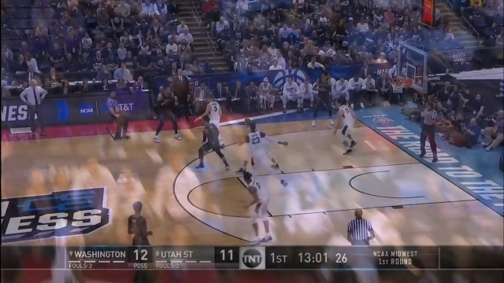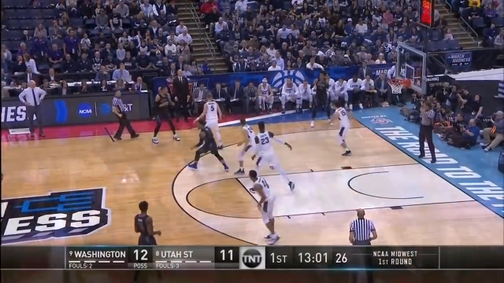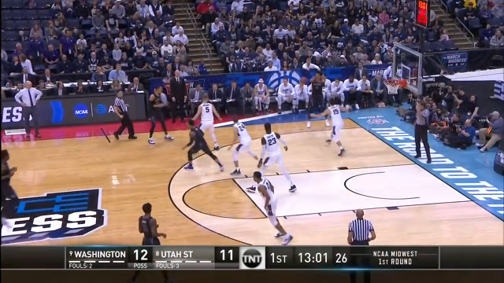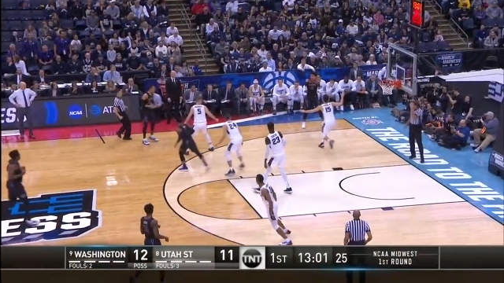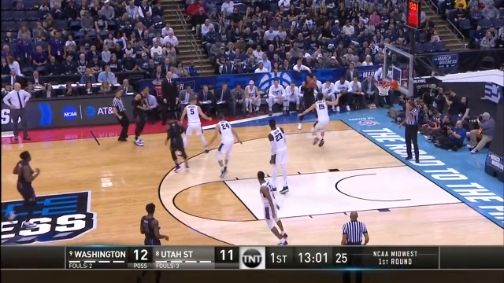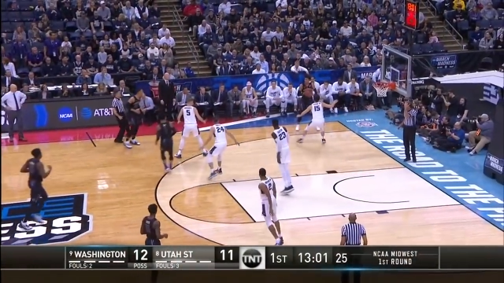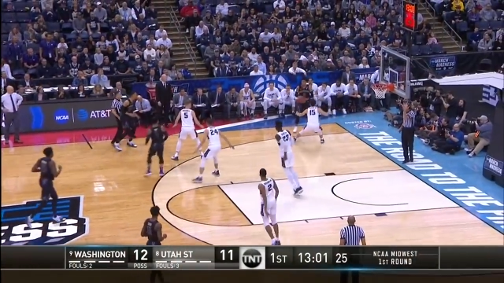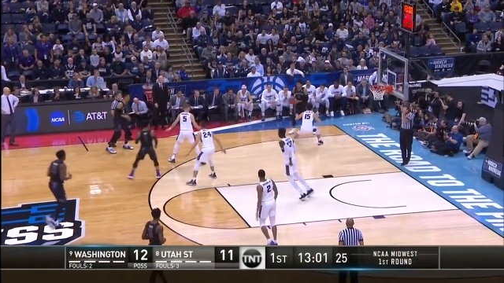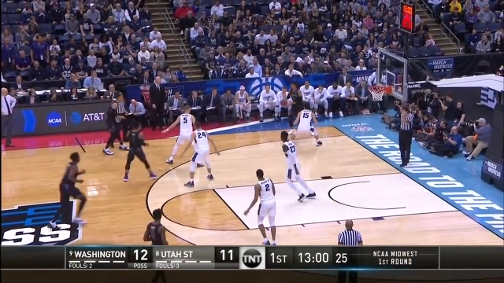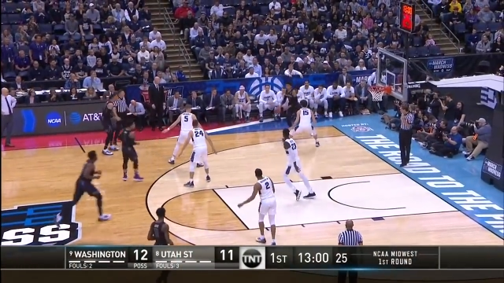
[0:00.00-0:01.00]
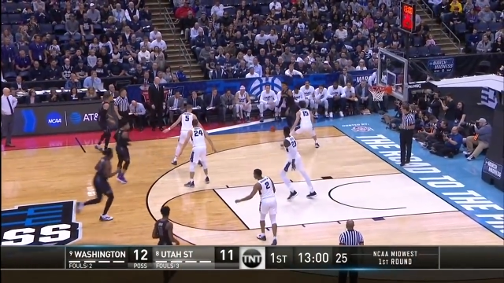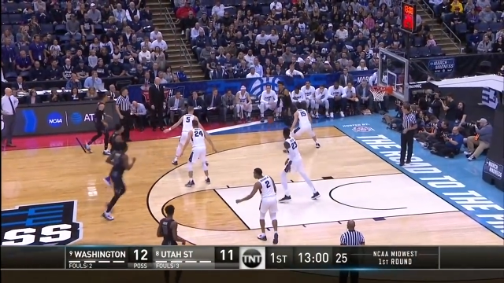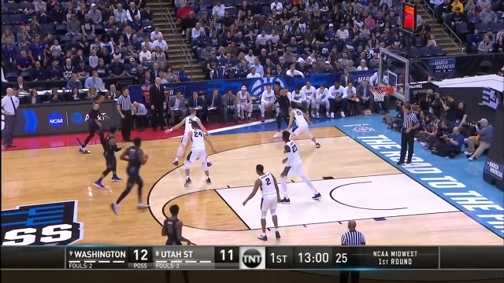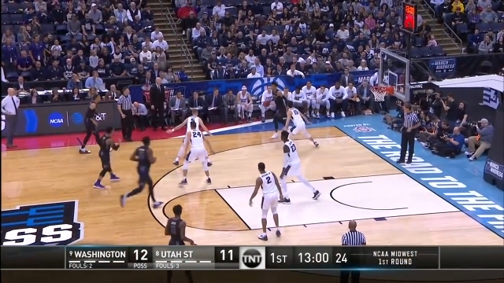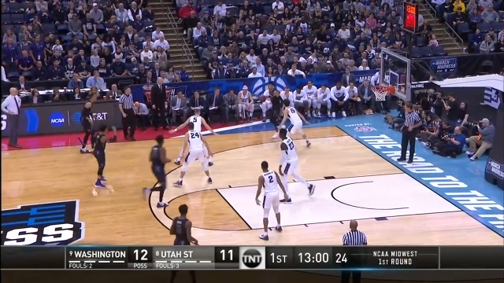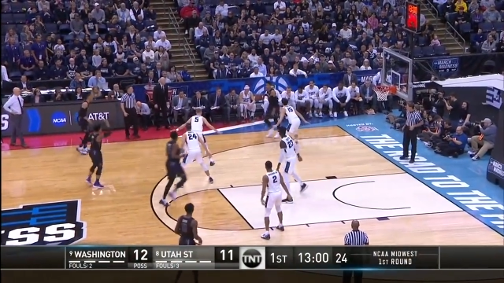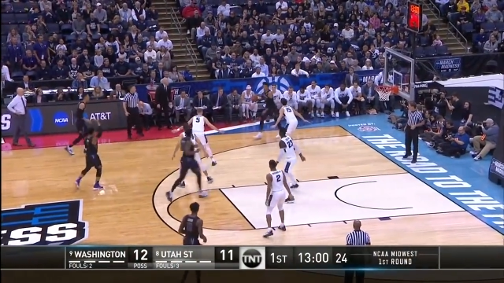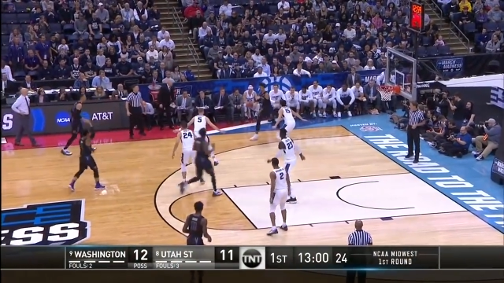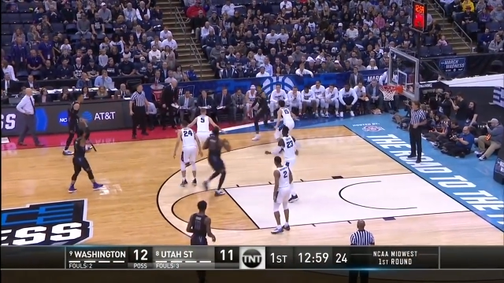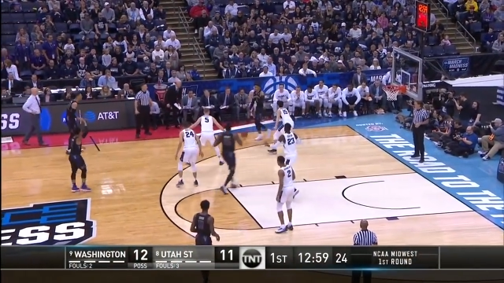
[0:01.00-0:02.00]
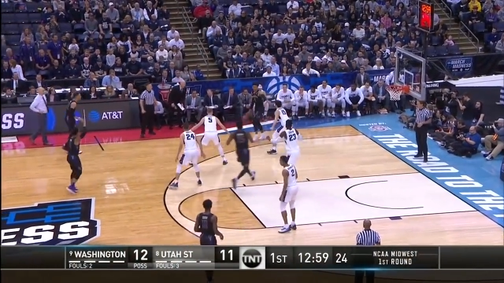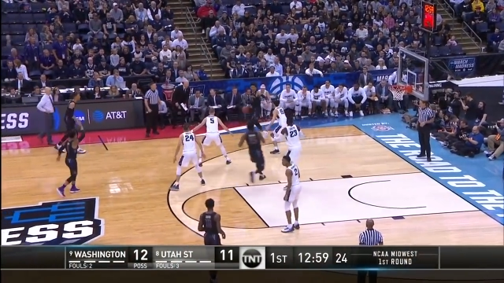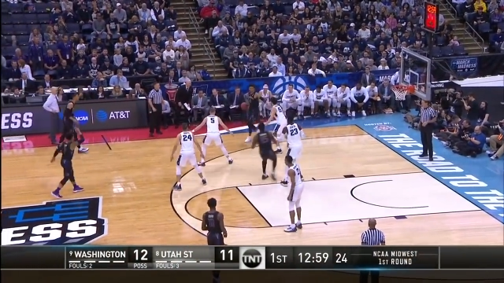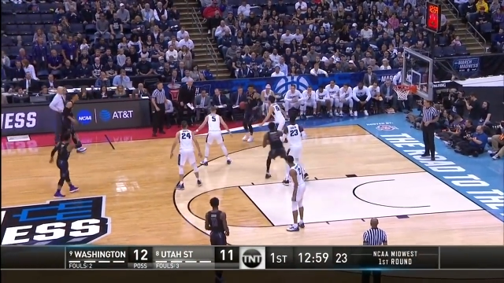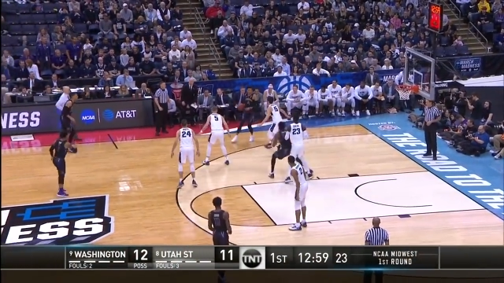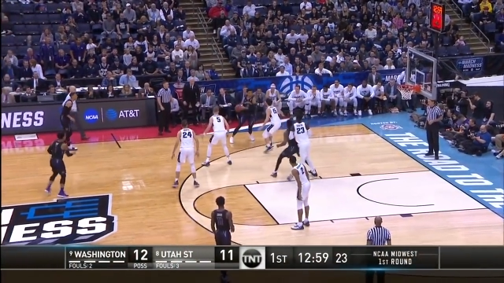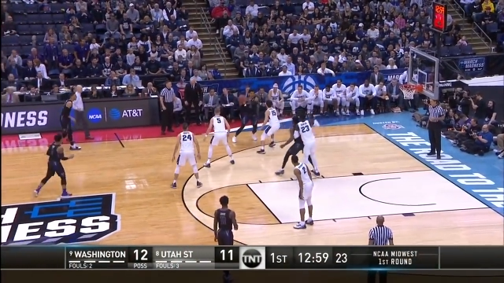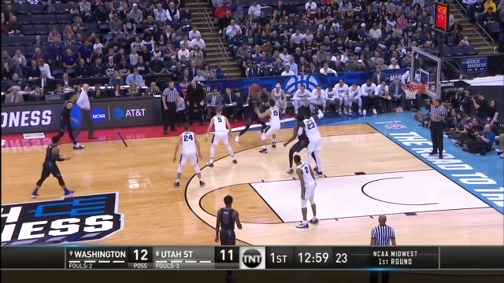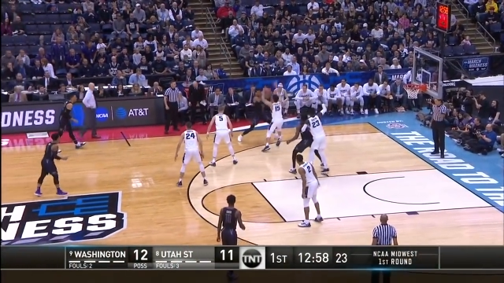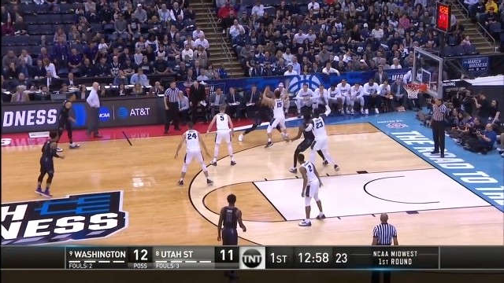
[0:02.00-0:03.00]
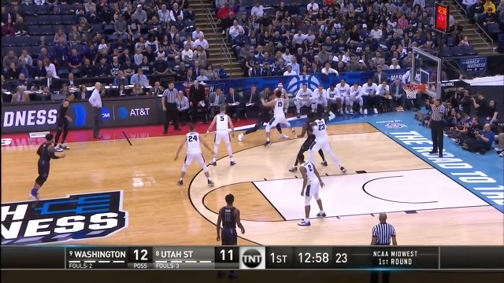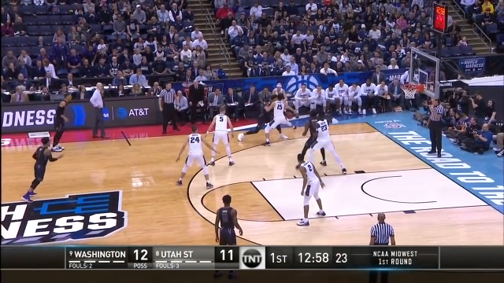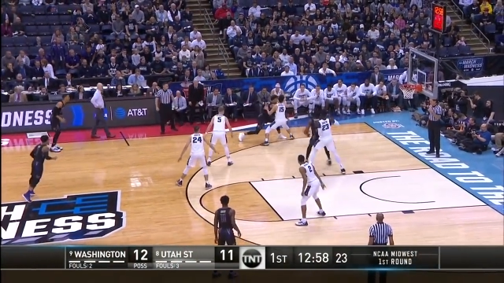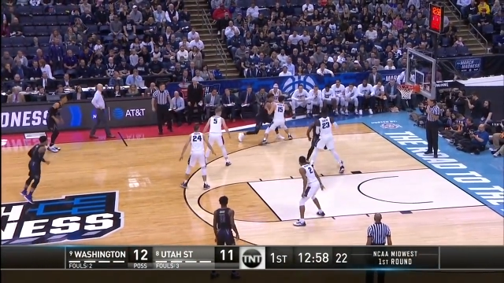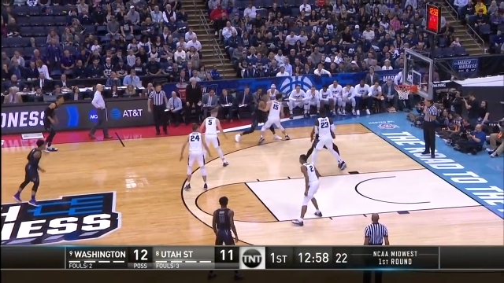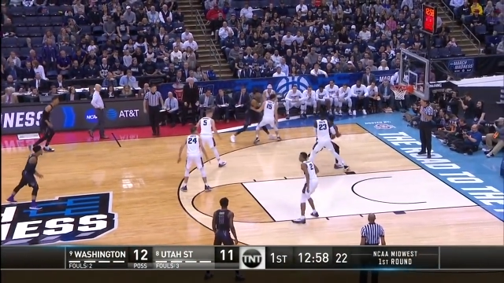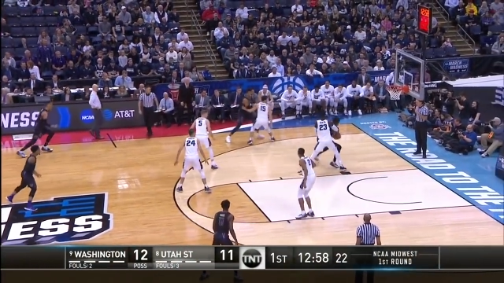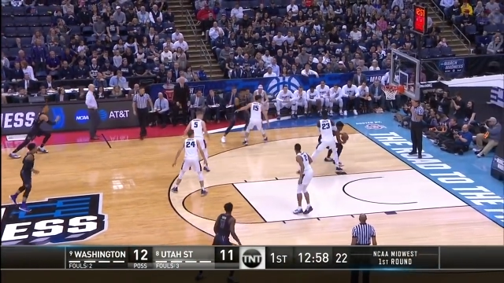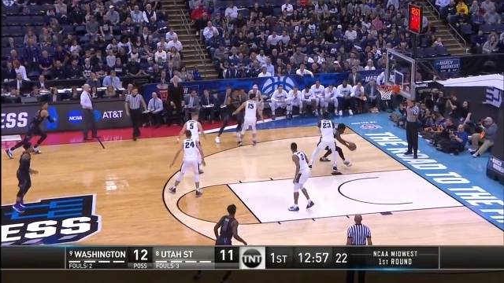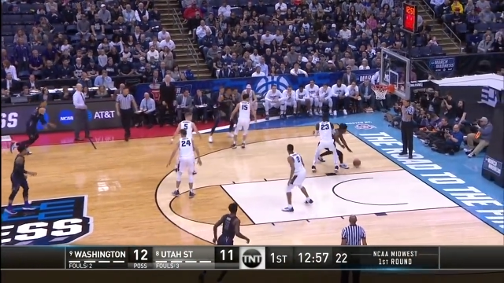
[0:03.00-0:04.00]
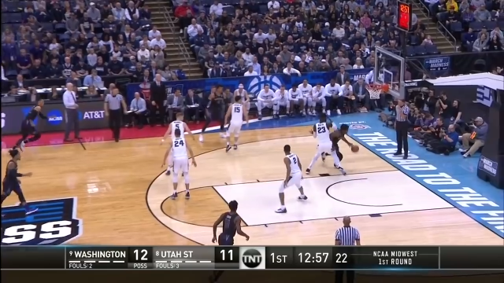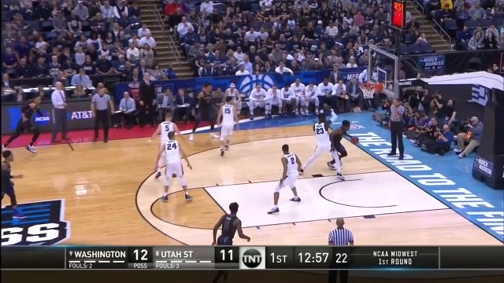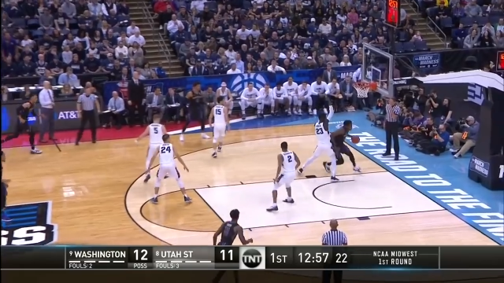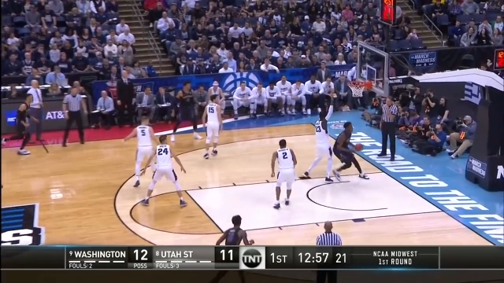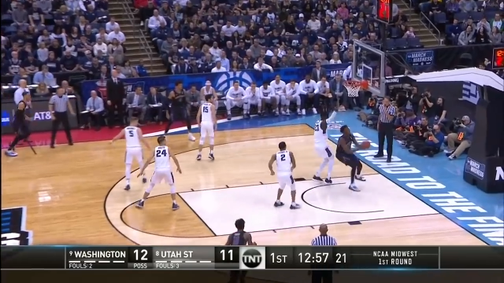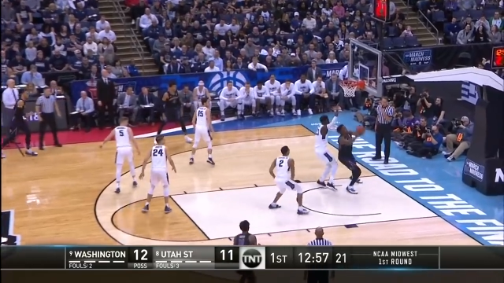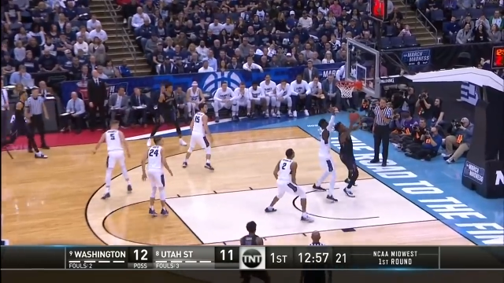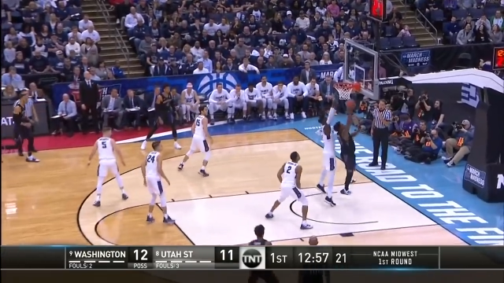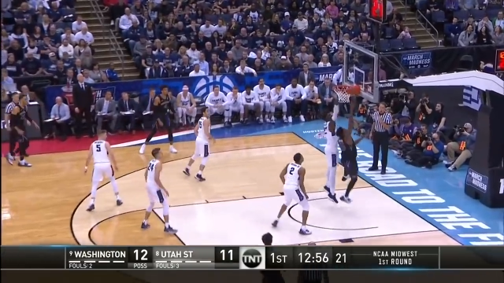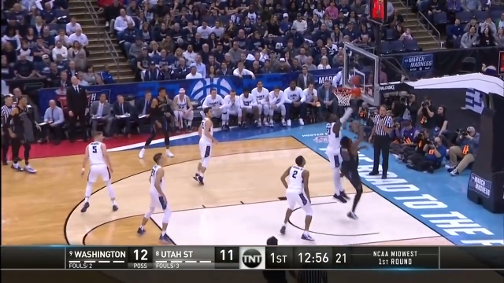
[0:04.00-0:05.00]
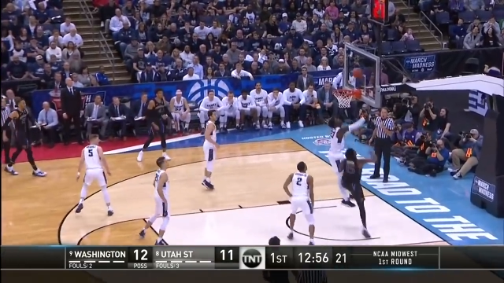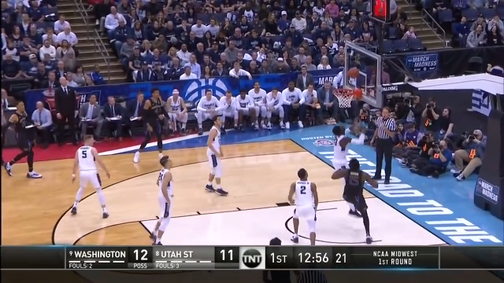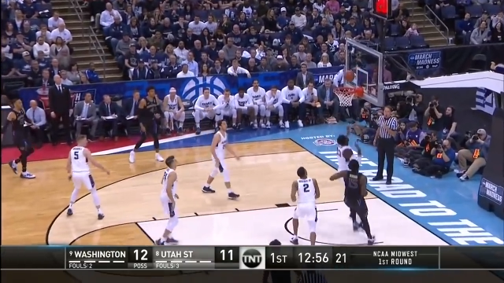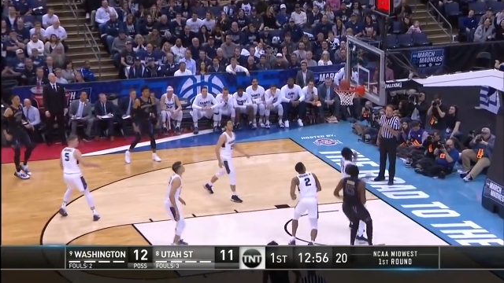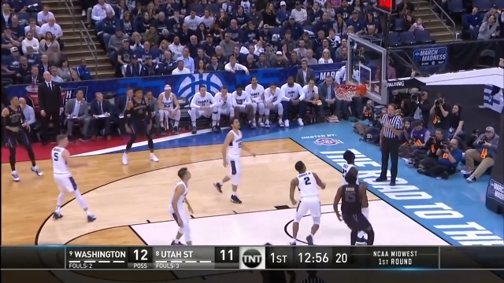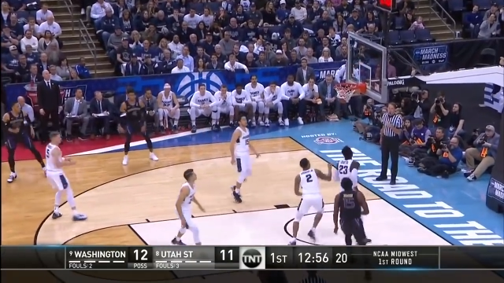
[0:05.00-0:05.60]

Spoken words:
No face is visible, so there are no lips to read.